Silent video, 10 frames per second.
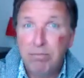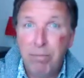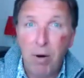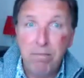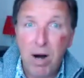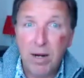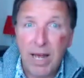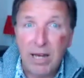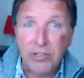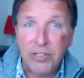Bob
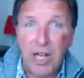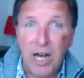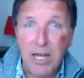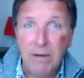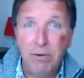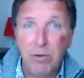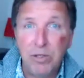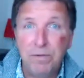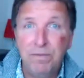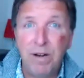Monkhouse live, who was
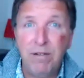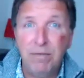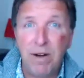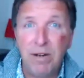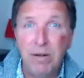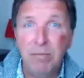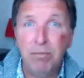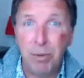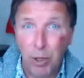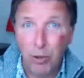very, very
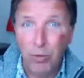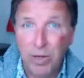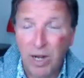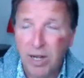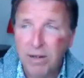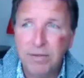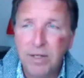blue live,